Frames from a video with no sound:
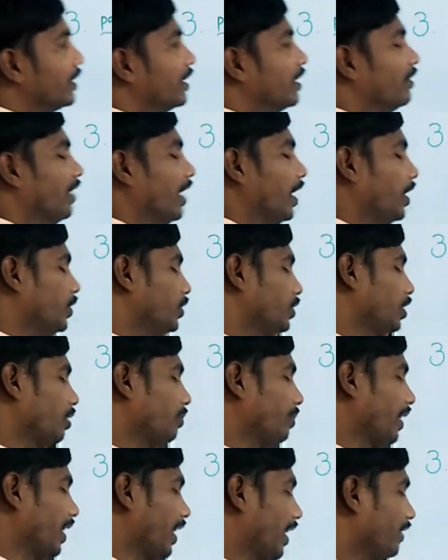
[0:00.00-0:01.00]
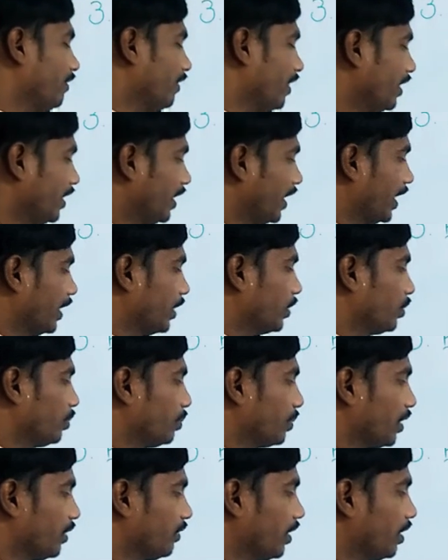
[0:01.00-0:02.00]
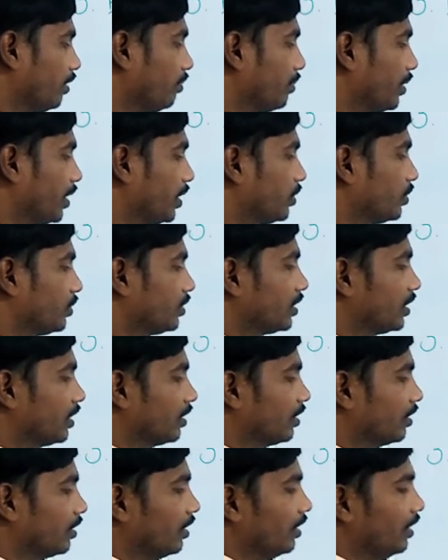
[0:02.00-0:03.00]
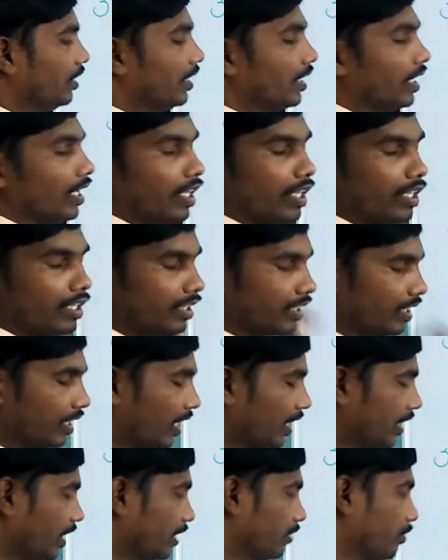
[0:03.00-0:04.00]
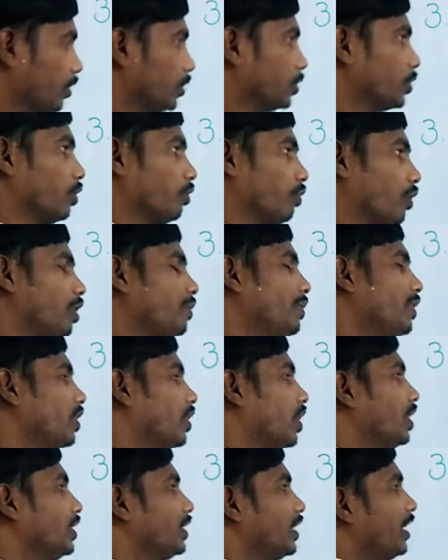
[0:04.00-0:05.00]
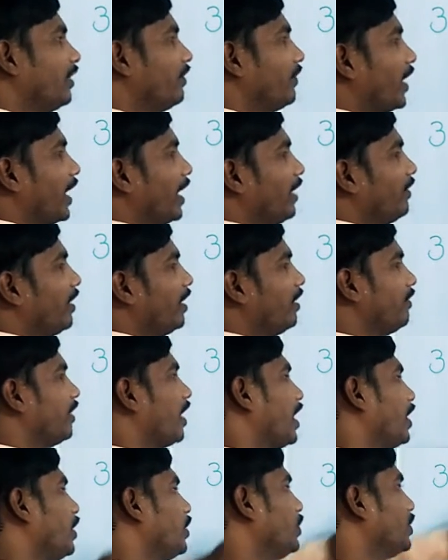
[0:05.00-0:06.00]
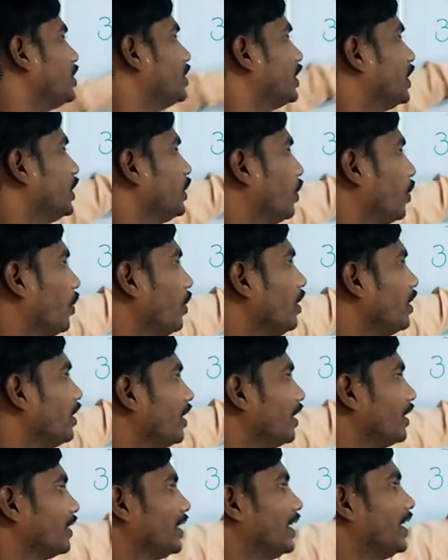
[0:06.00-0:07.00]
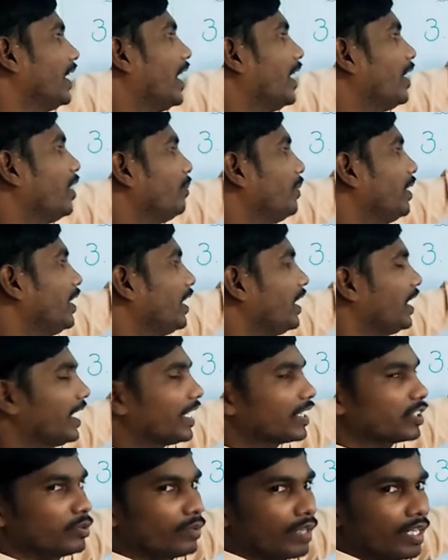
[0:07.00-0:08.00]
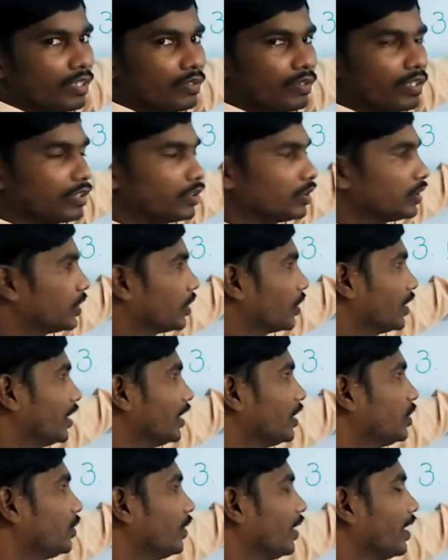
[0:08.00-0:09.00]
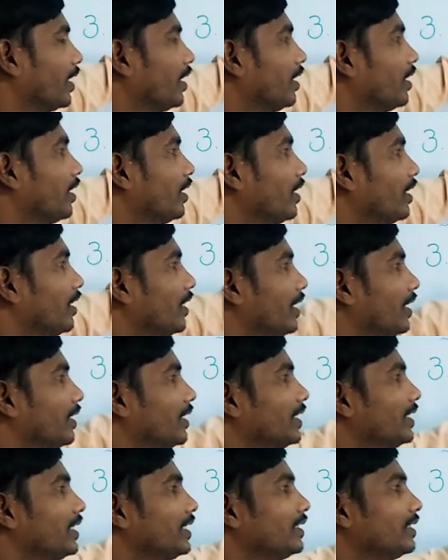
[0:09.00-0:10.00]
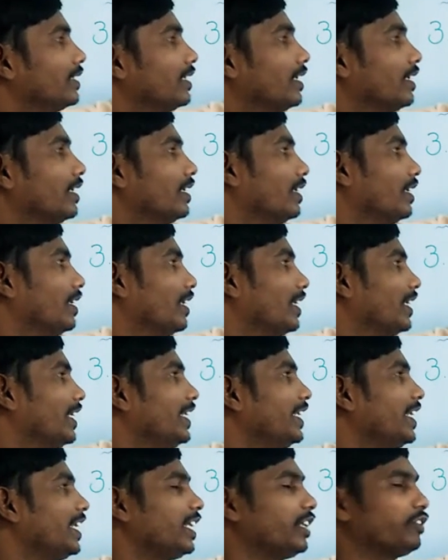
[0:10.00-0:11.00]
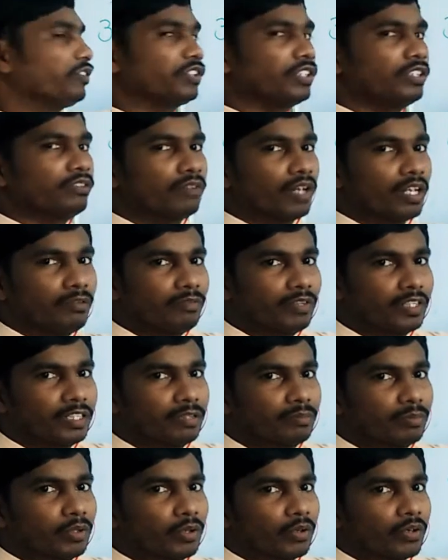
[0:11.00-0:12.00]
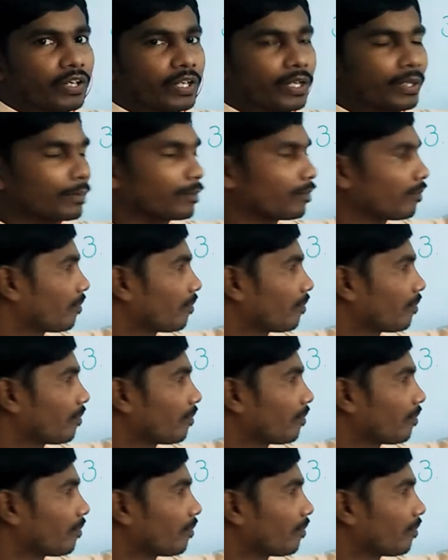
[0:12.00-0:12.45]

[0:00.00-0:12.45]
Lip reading: The values of a1, a2, b1, b2 are not equal to 0. Why? Because if a1 value is 0, then automatically x value also 0. That's why this is linear equation one variable only.